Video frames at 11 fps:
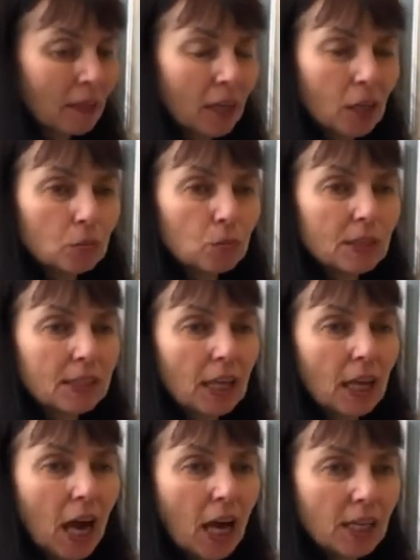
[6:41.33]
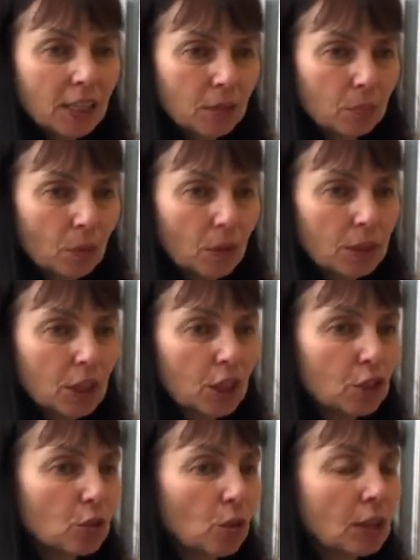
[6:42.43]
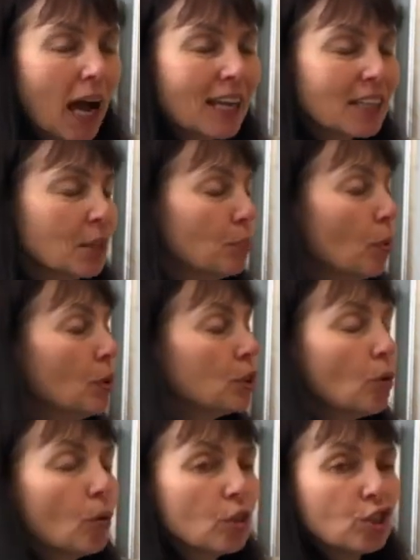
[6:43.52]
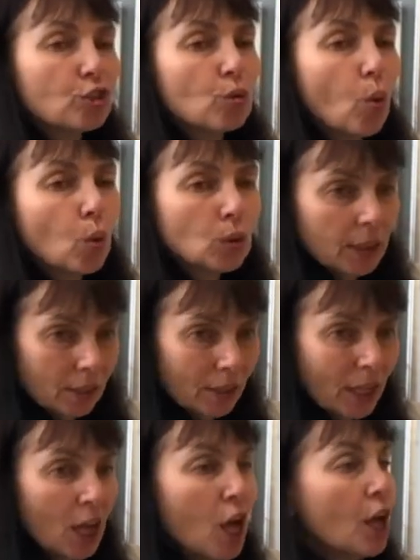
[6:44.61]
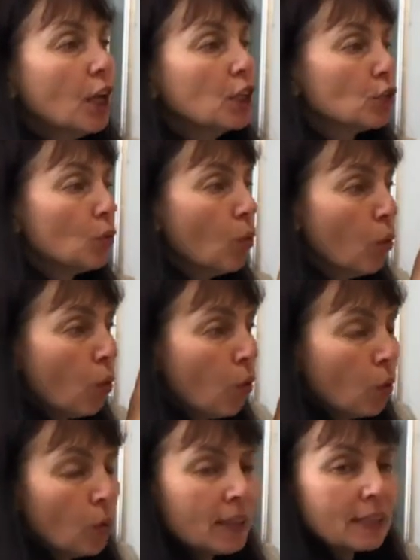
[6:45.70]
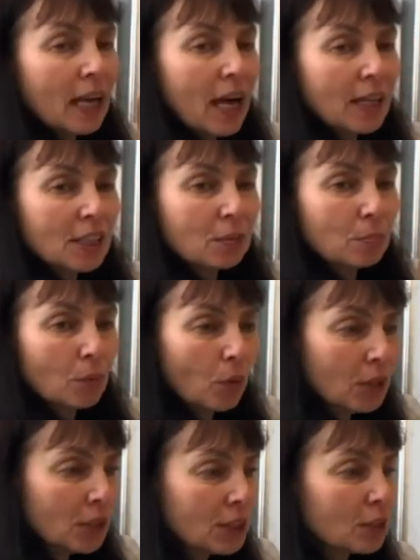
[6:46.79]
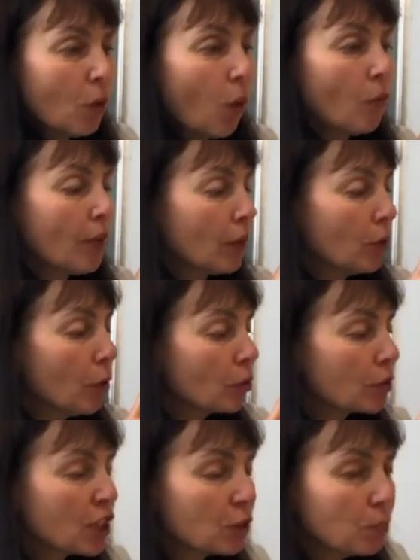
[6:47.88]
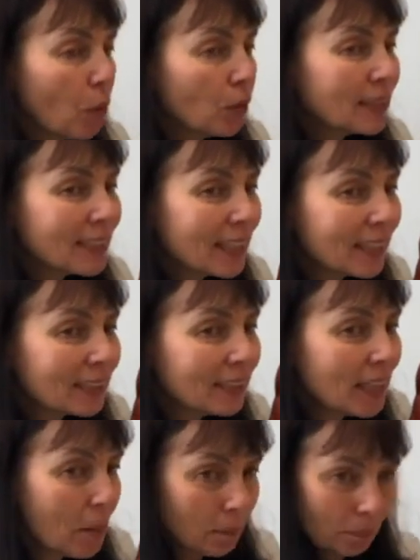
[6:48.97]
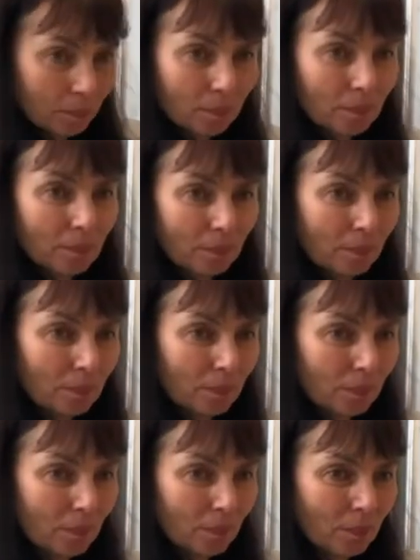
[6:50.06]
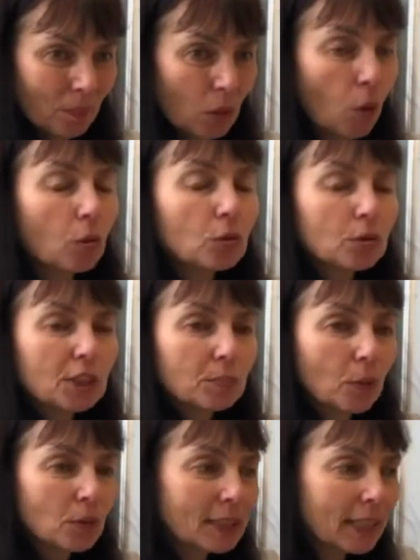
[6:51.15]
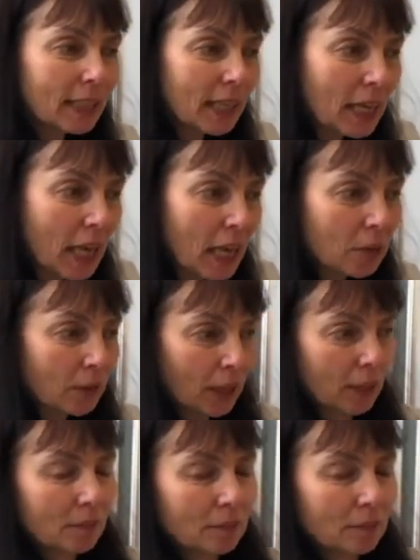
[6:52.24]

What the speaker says: and we say acupoints, it's not acupoints on the shoulder. It's always acupoints on the corresponding limb or corresponding area.